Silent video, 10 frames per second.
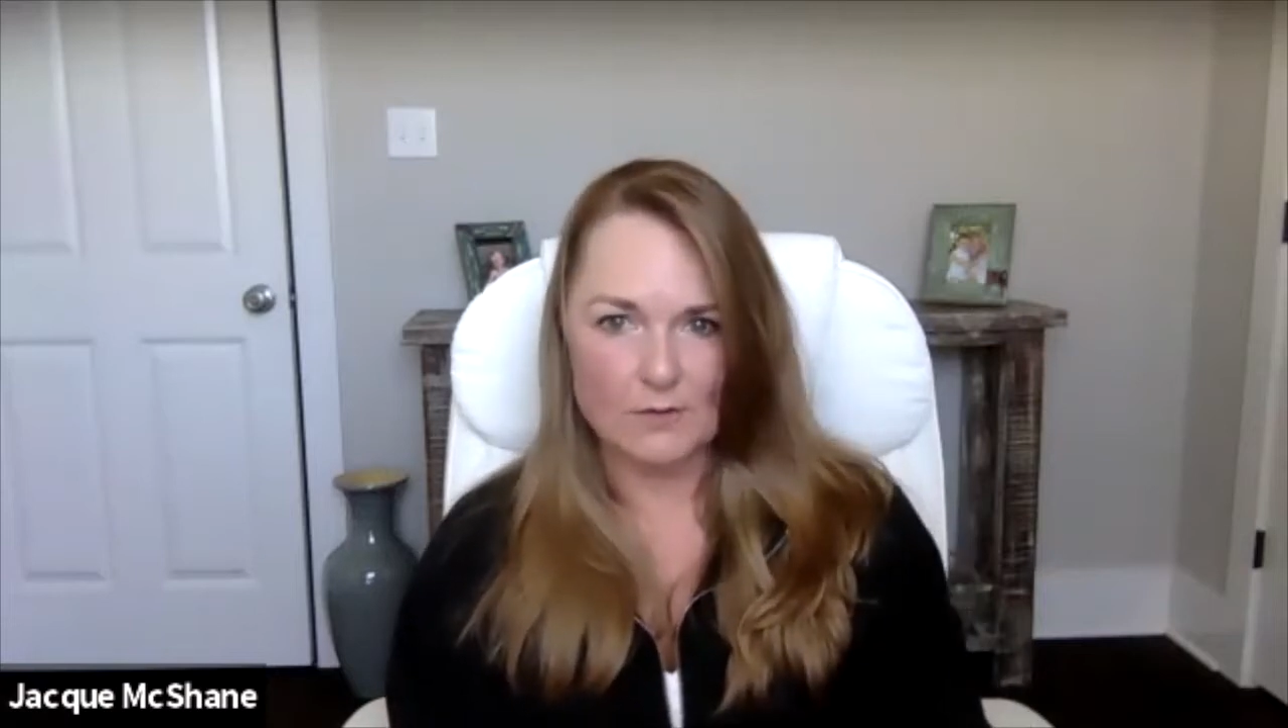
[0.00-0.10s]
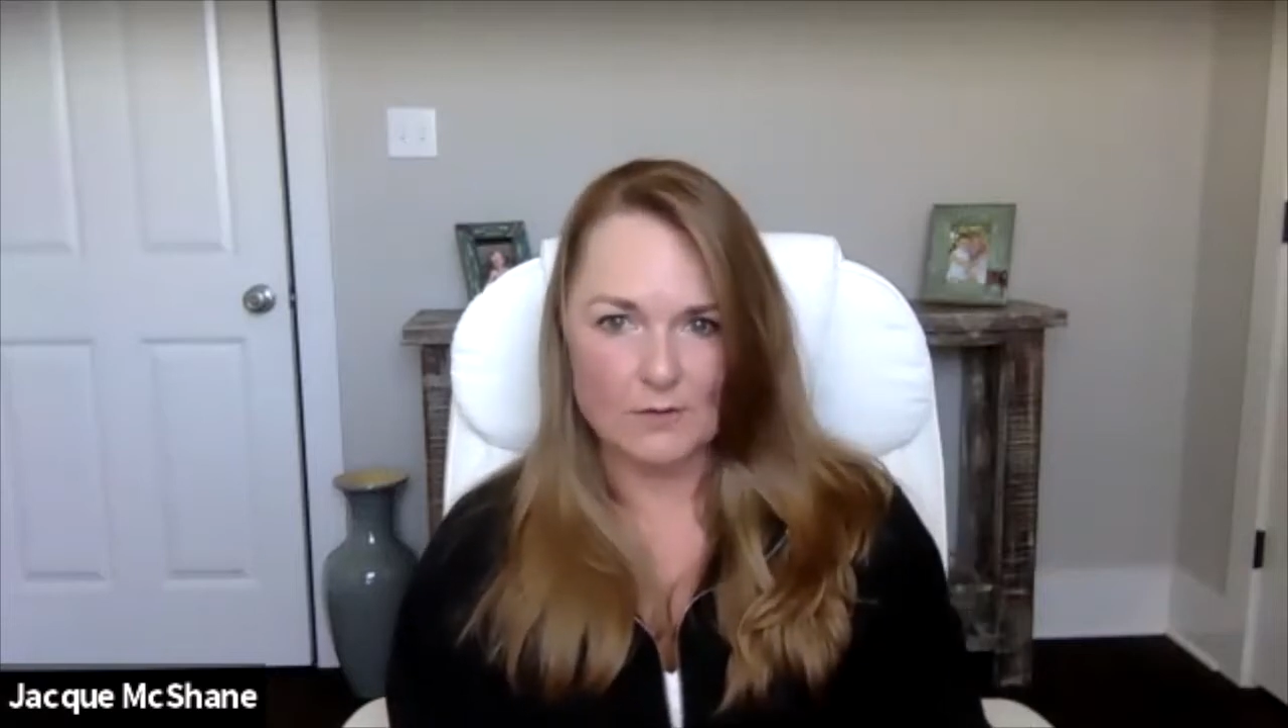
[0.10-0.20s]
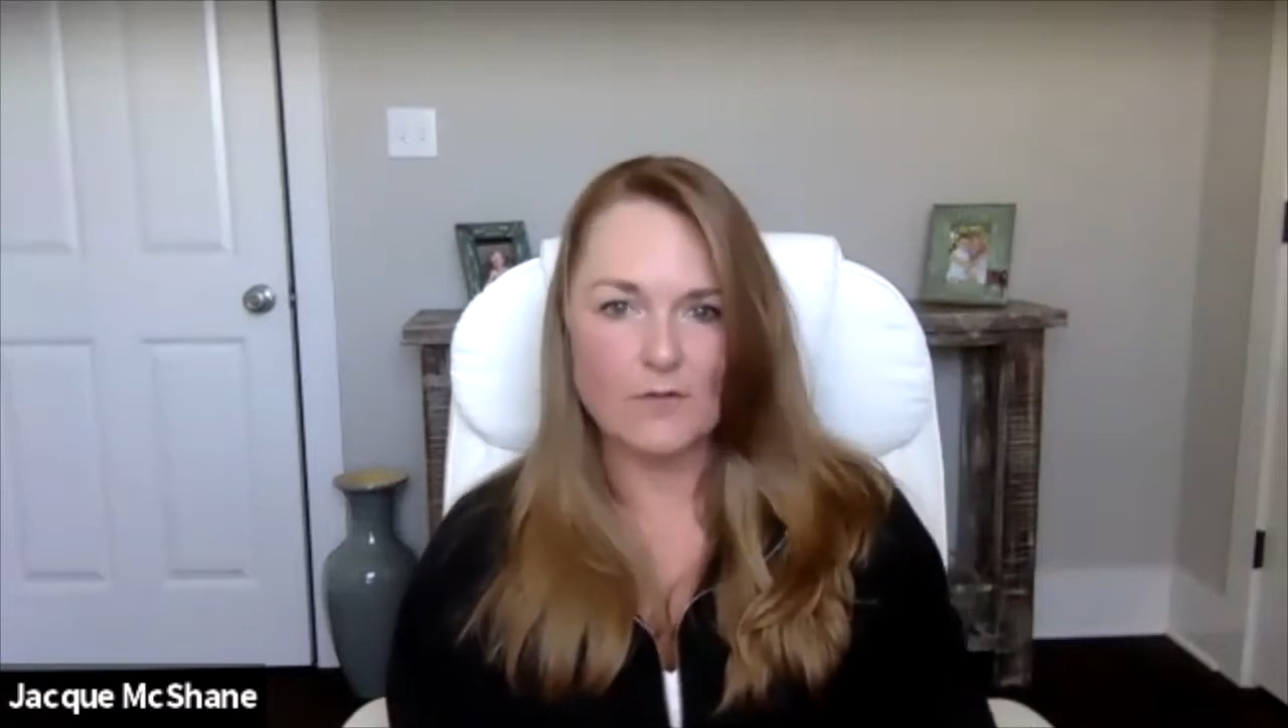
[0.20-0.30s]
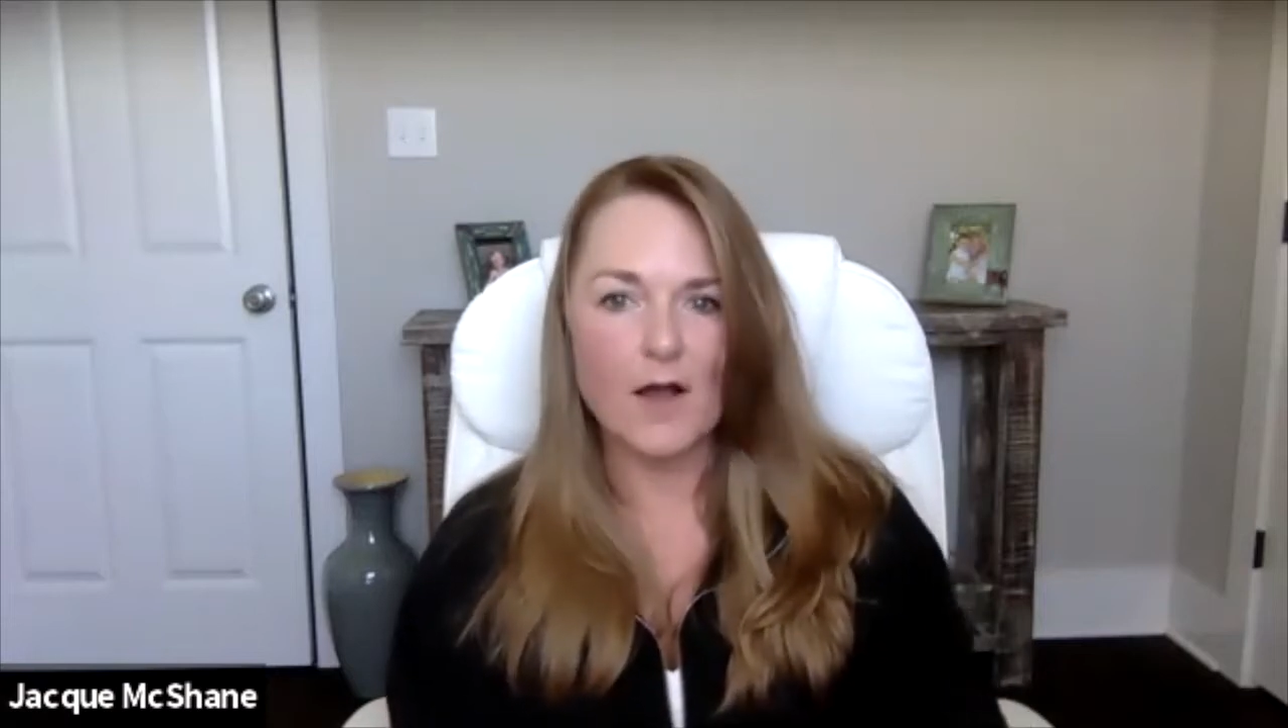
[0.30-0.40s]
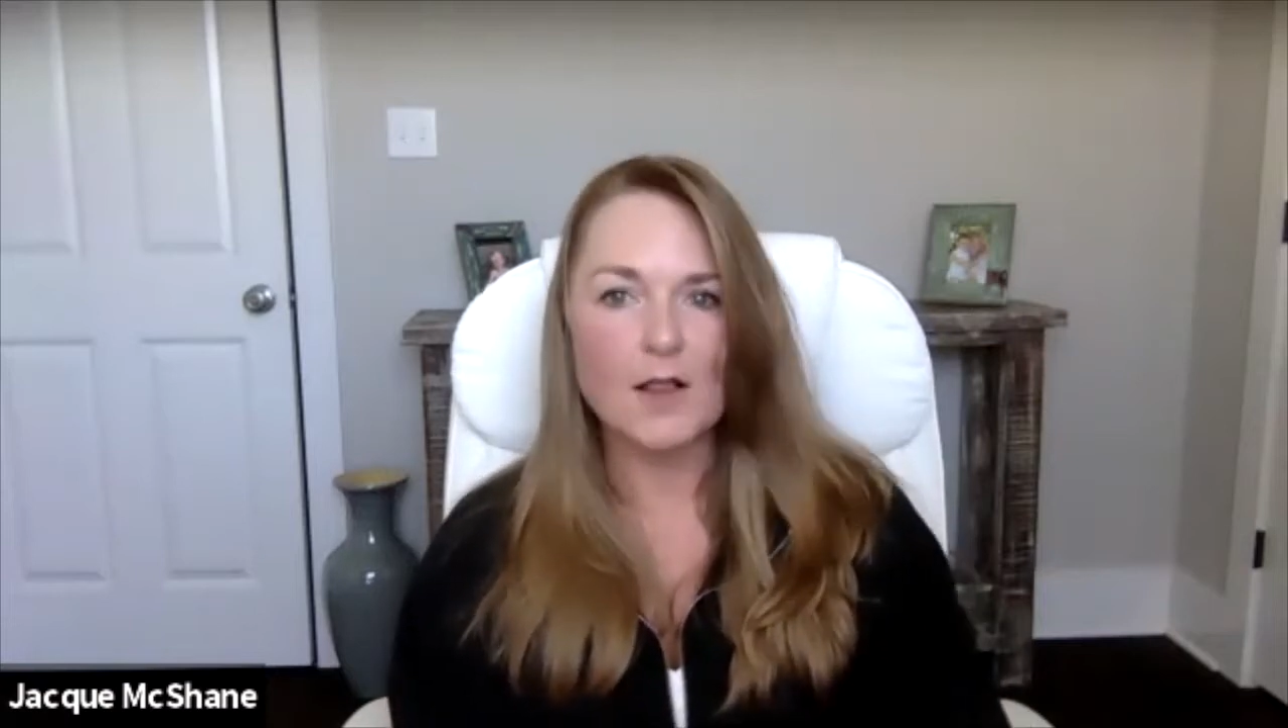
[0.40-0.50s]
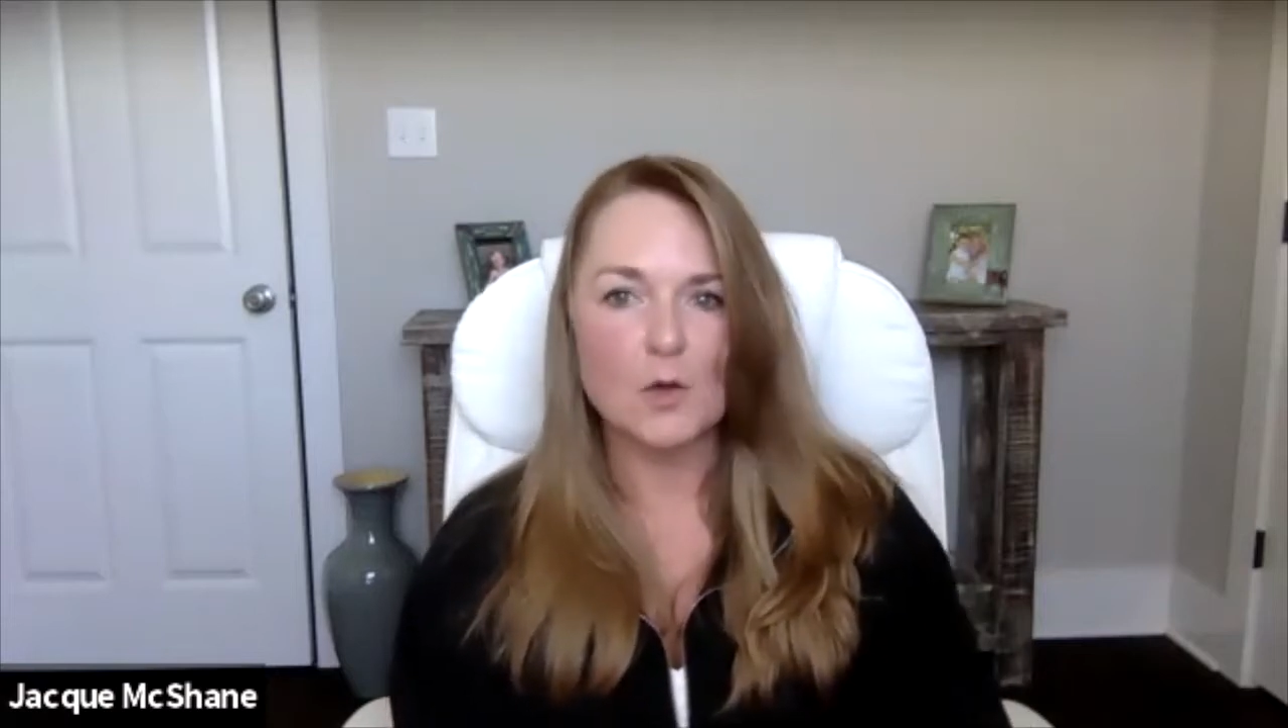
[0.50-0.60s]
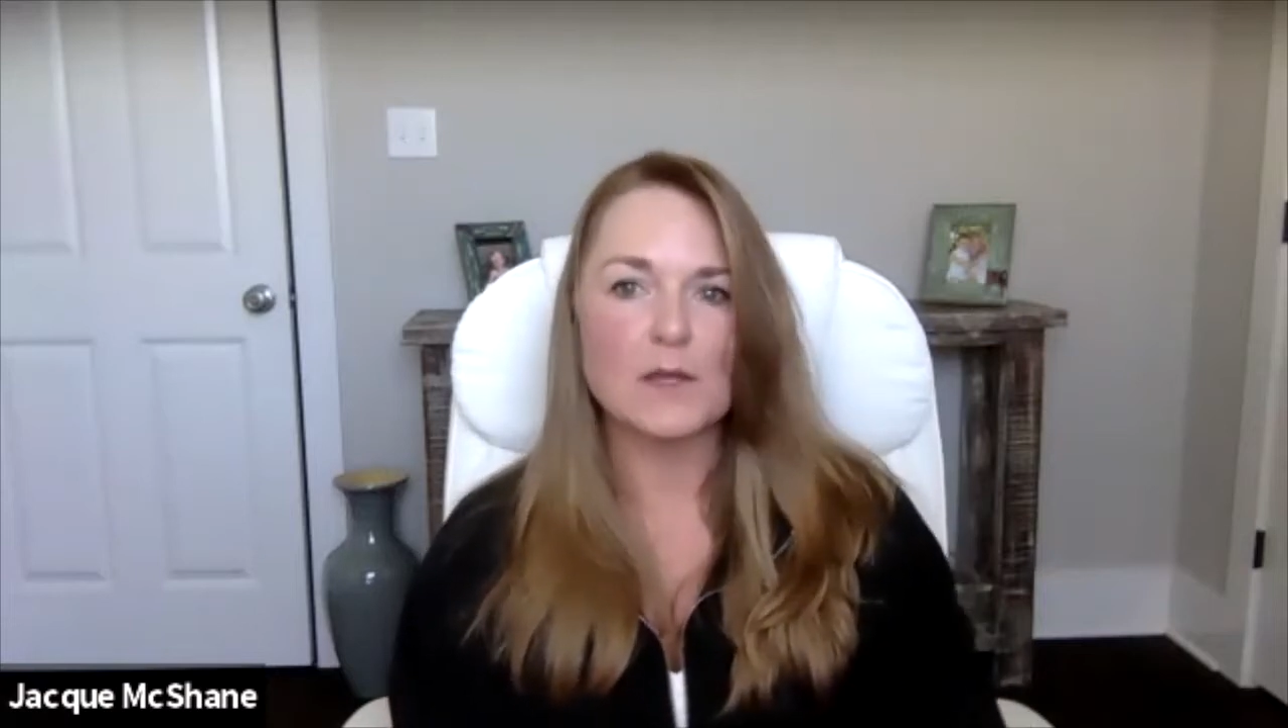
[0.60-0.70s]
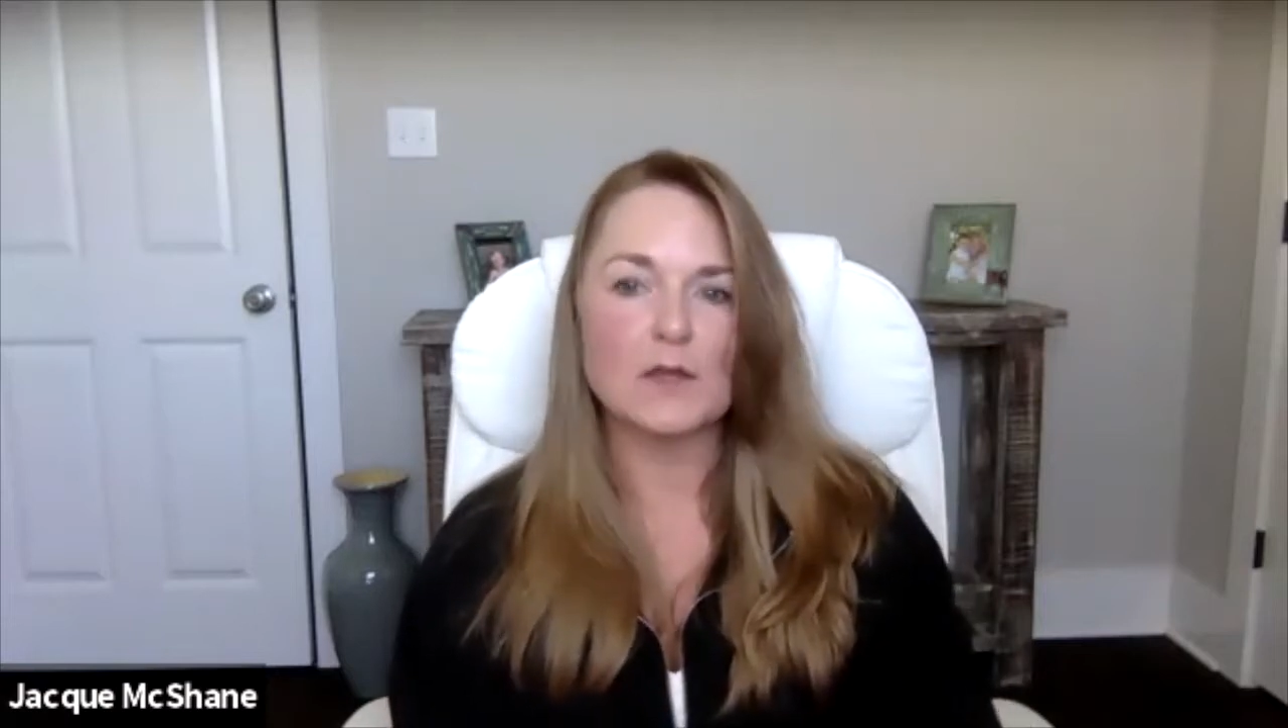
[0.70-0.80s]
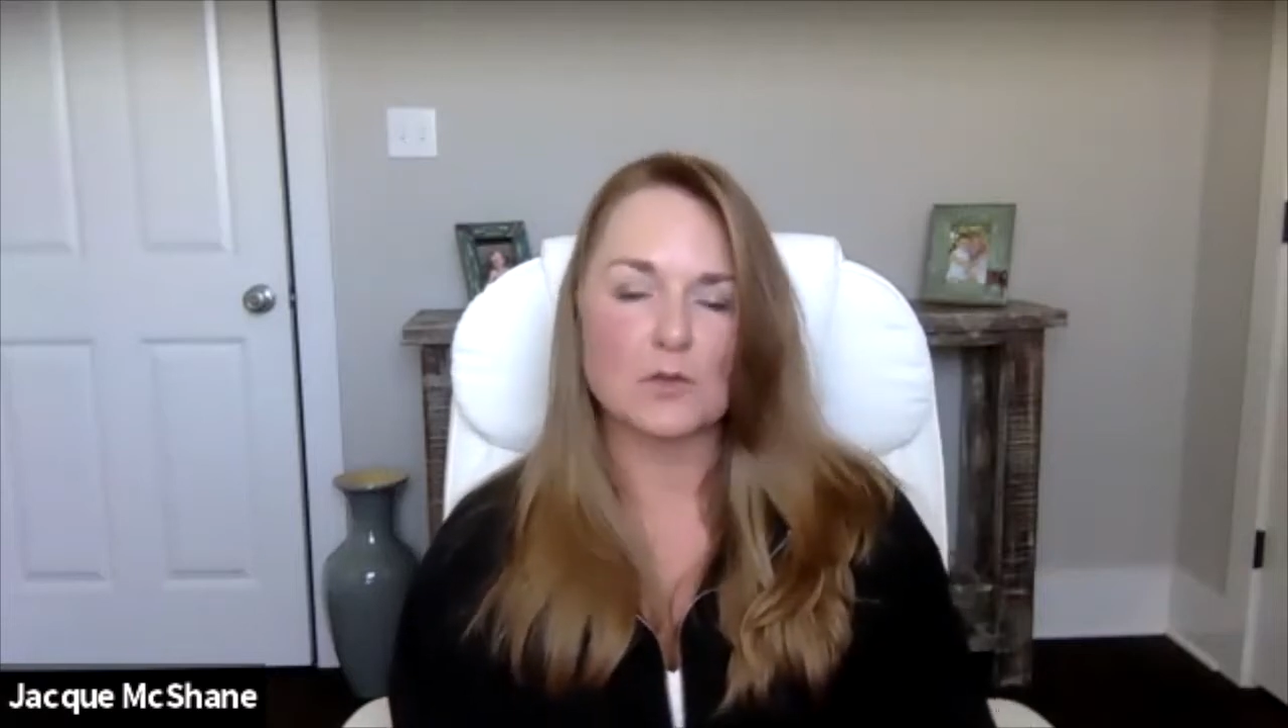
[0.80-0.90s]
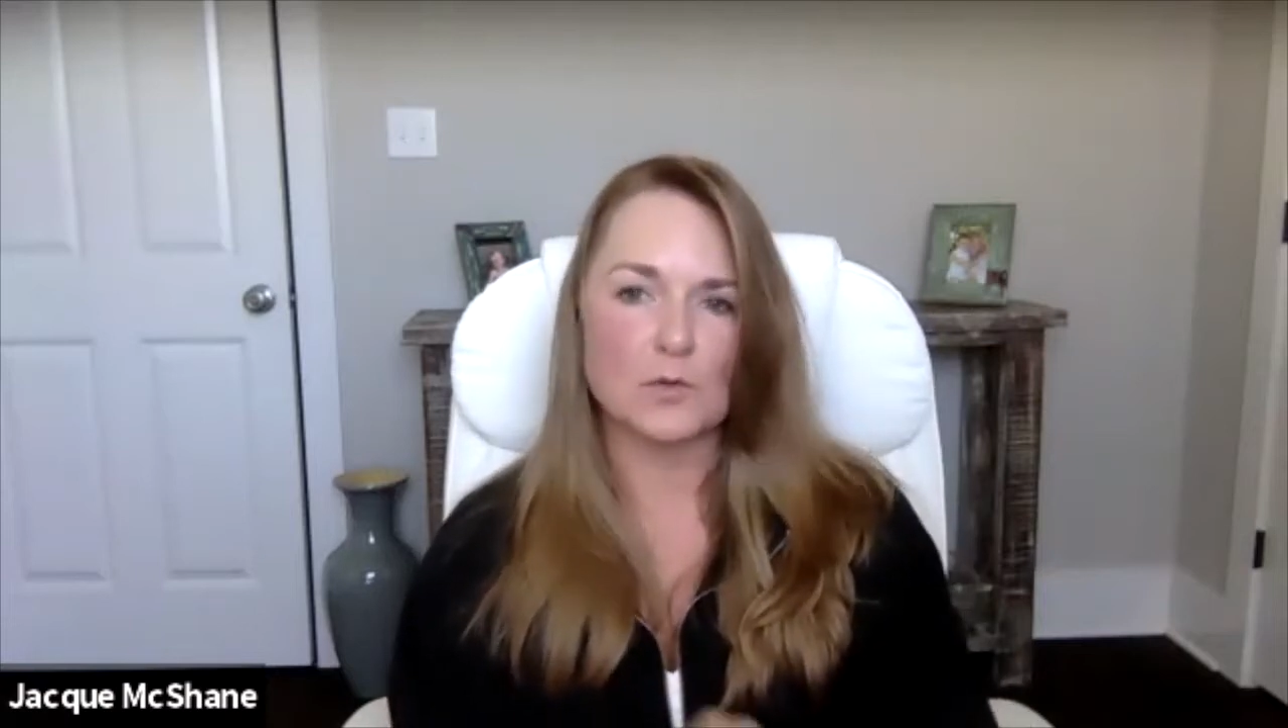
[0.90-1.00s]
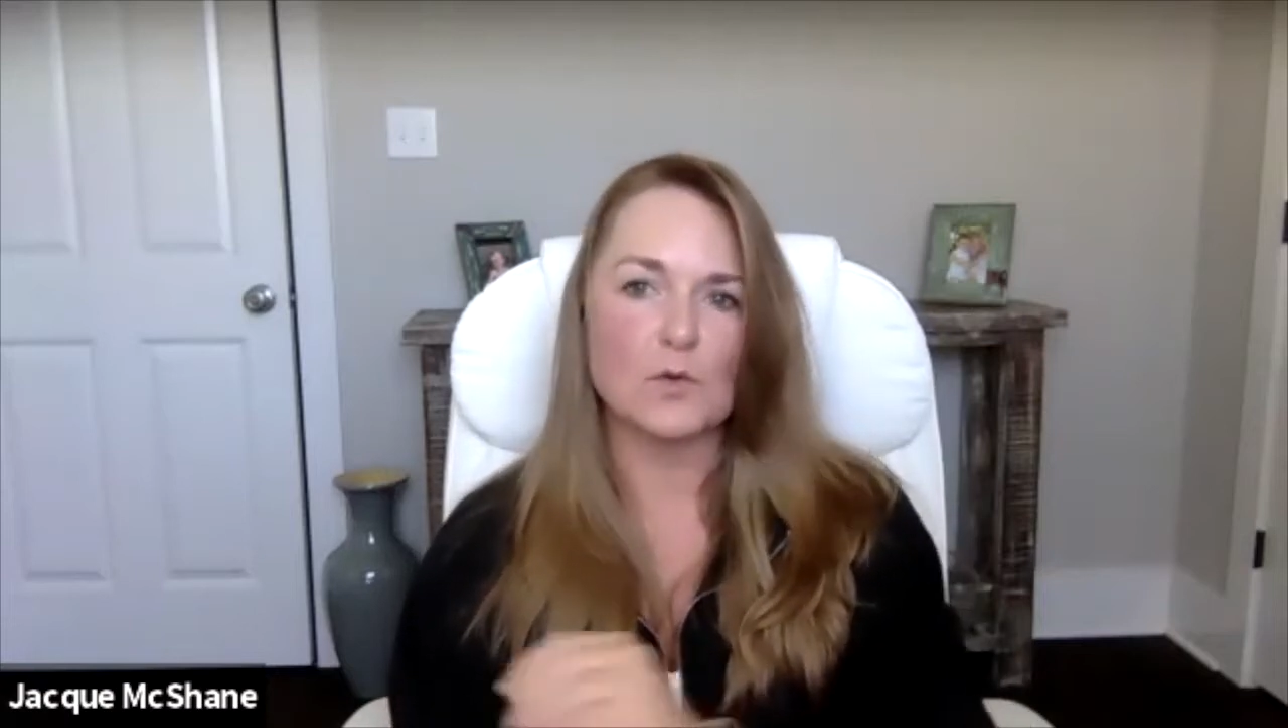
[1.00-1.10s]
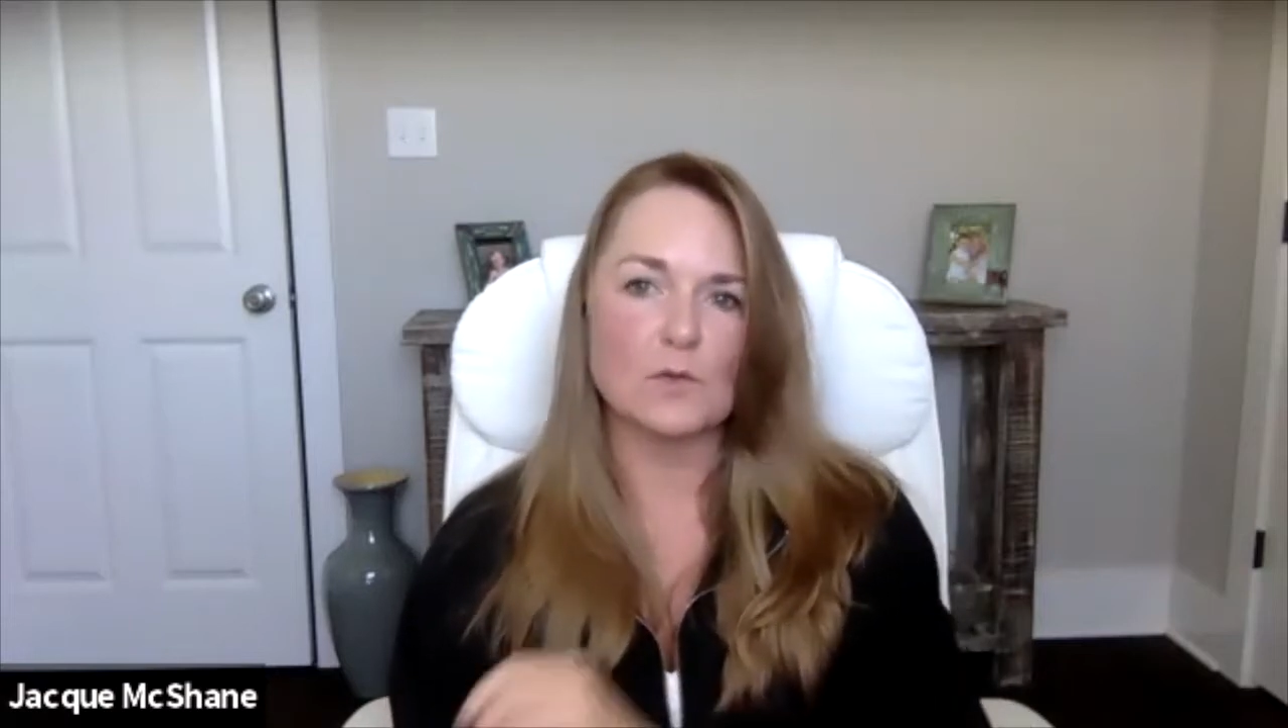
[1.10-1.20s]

following through,